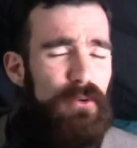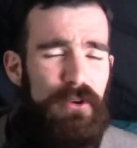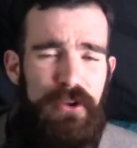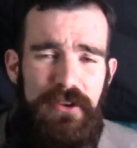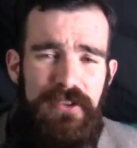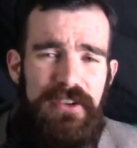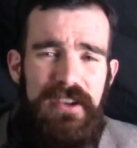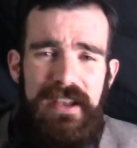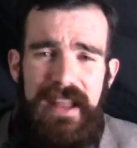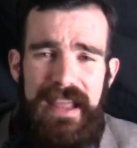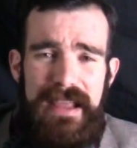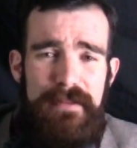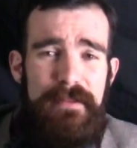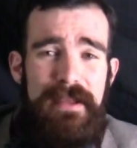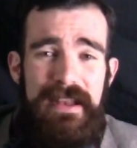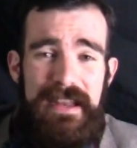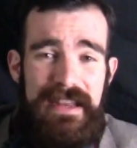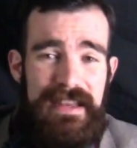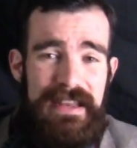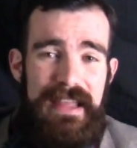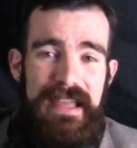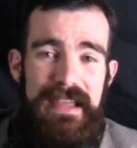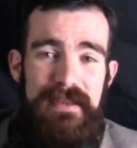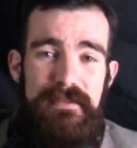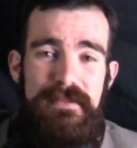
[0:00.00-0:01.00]
Not to name any
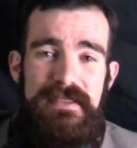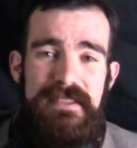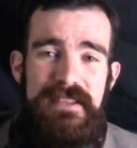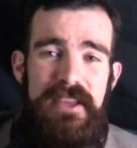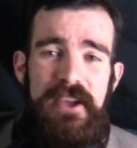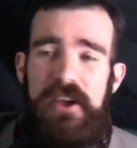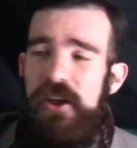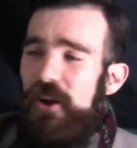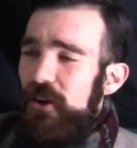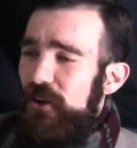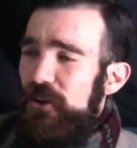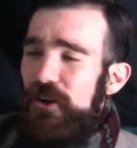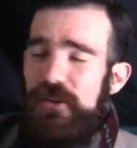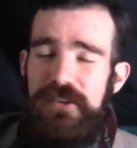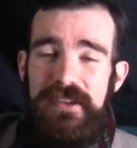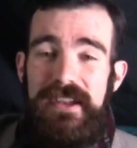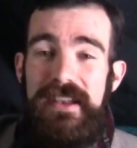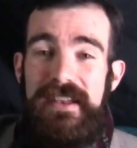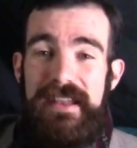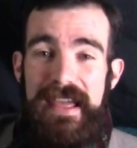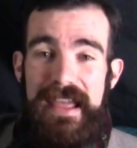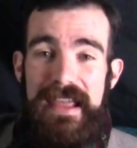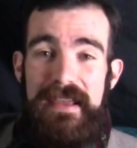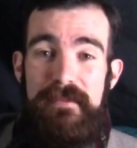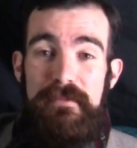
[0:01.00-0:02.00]
names, not to
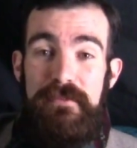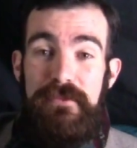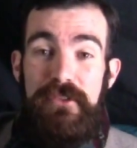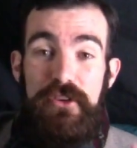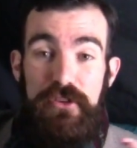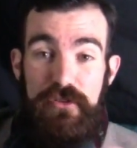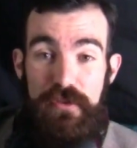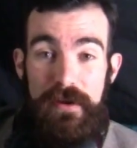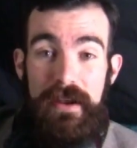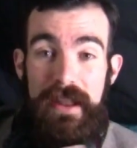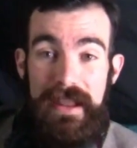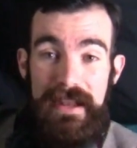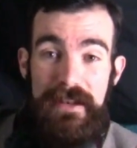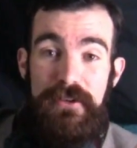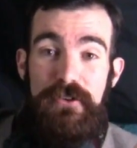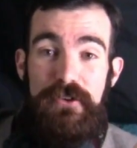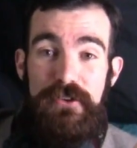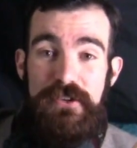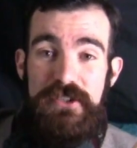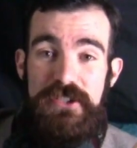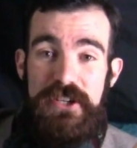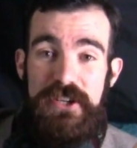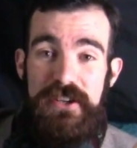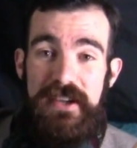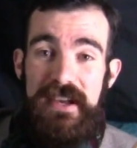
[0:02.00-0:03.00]
name the grenade
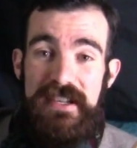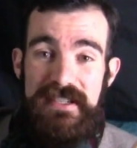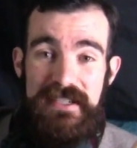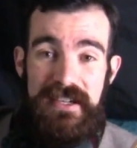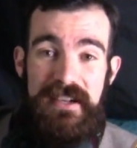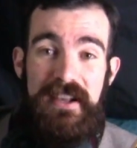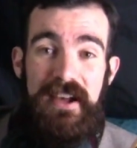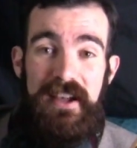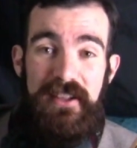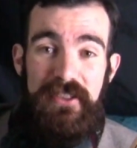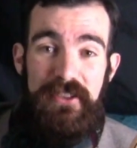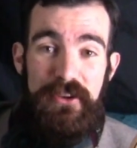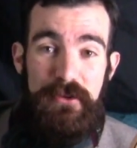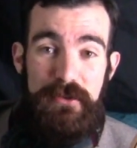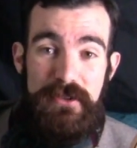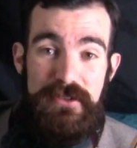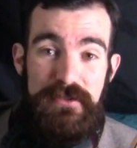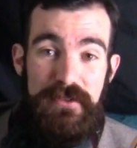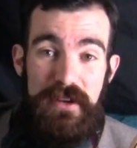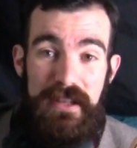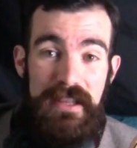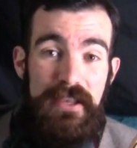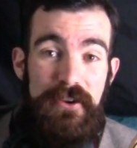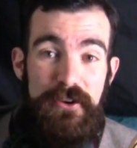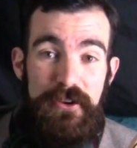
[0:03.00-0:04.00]
launcher as a gun that was
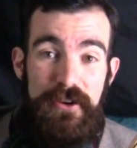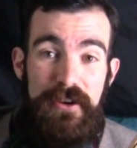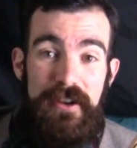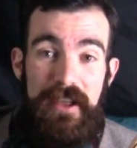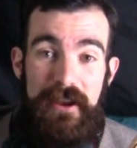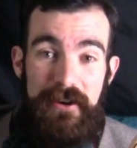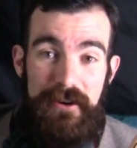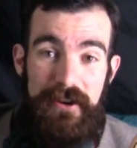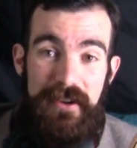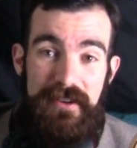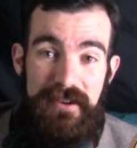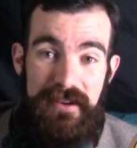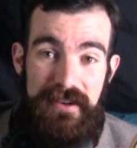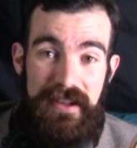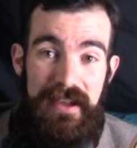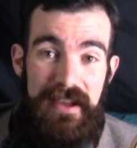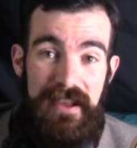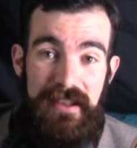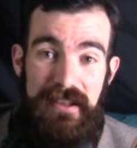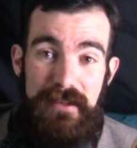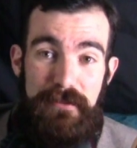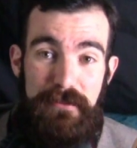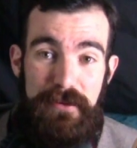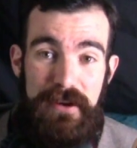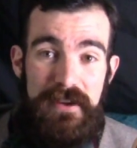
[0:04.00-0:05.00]
really good at area
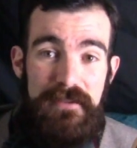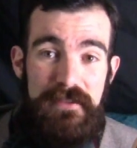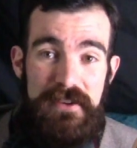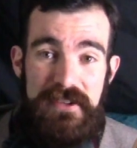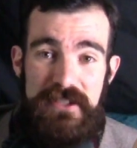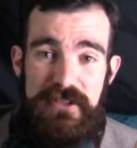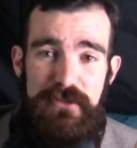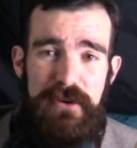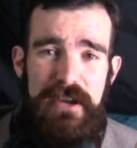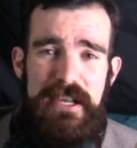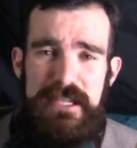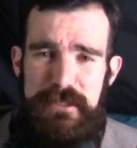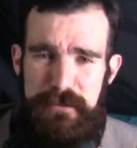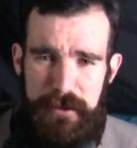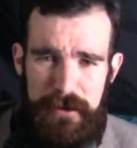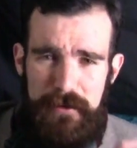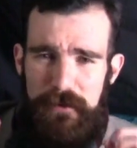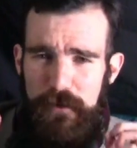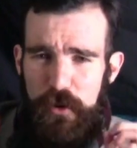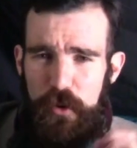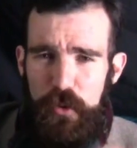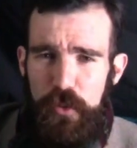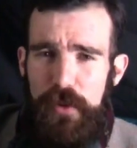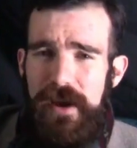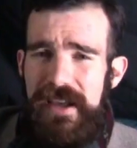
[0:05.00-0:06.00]
denial in previous Quakes, we've
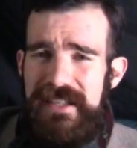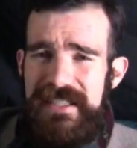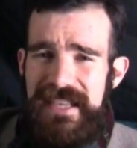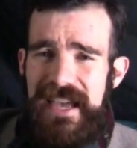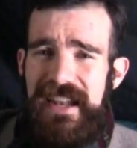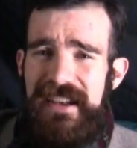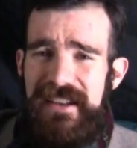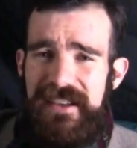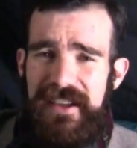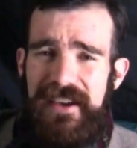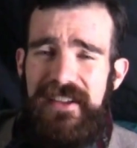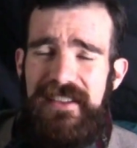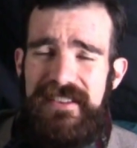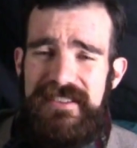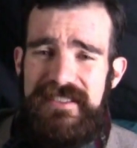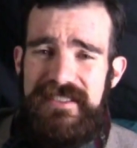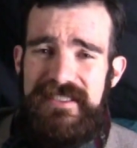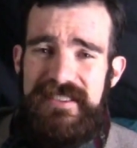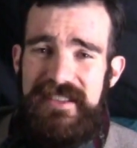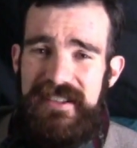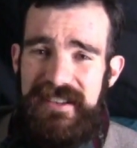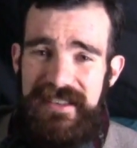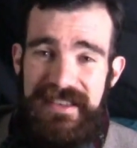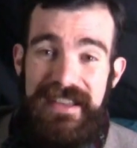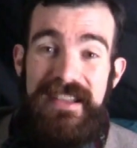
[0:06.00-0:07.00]
always had guns
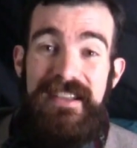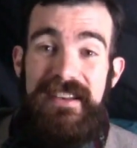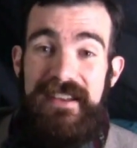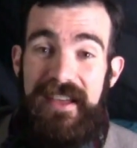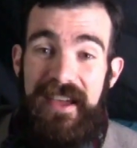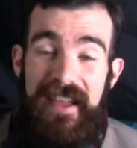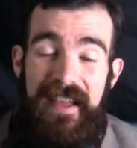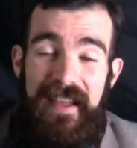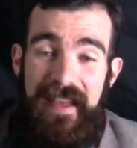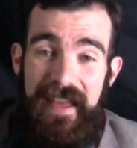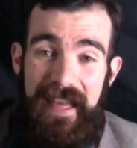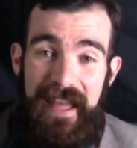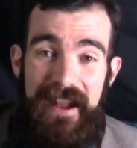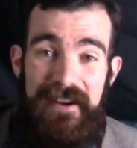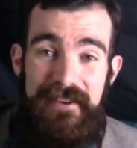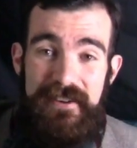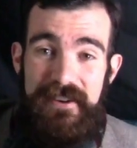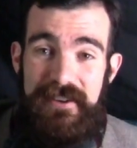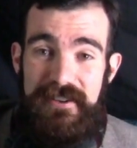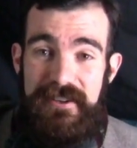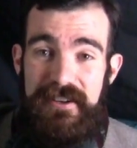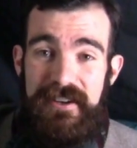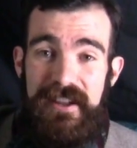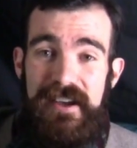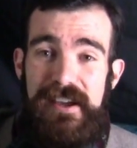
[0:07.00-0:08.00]
that did
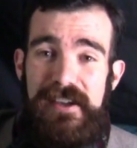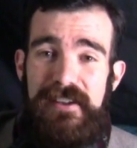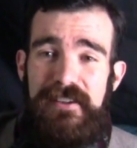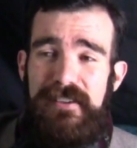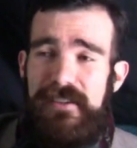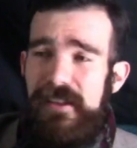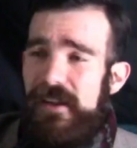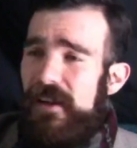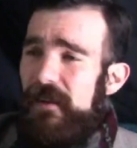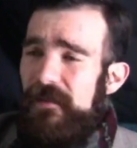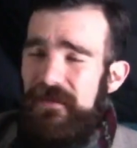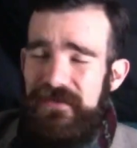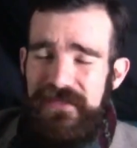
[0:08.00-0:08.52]
area denial.